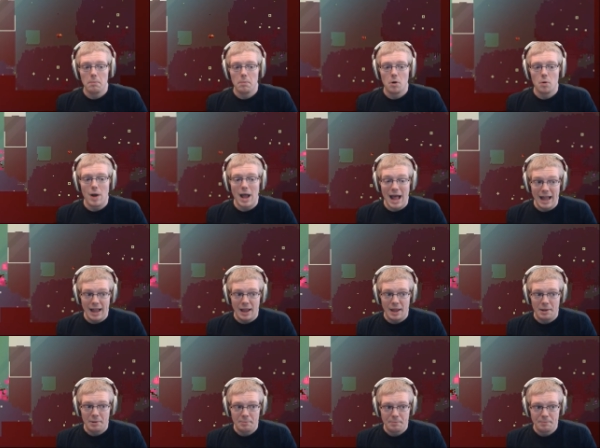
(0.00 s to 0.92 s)

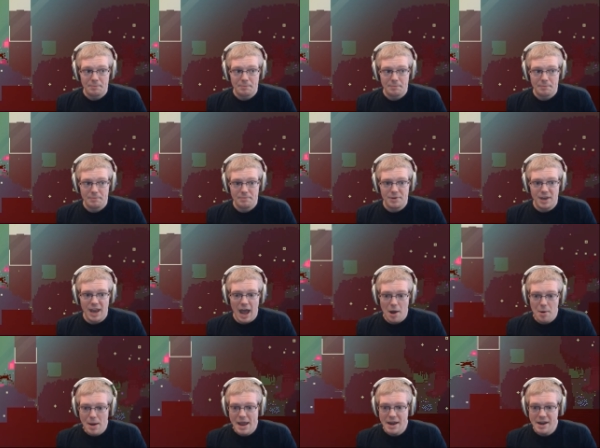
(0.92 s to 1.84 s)
Well,
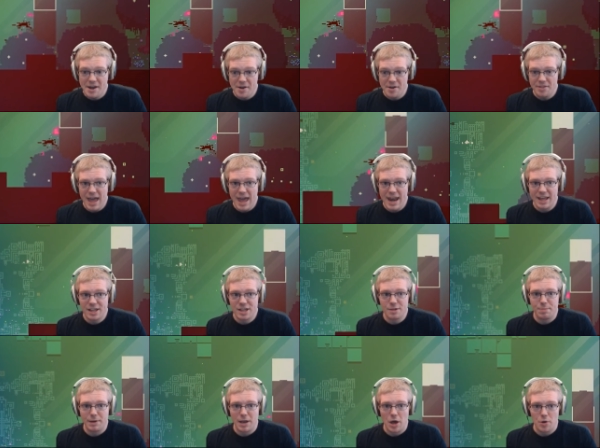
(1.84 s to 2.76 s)
now I know that
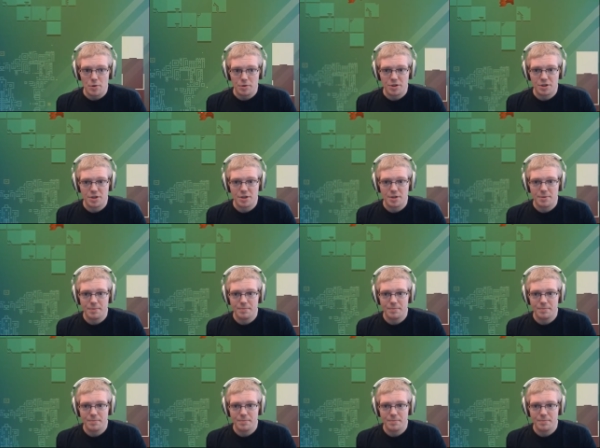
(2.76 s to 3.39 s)
explodes.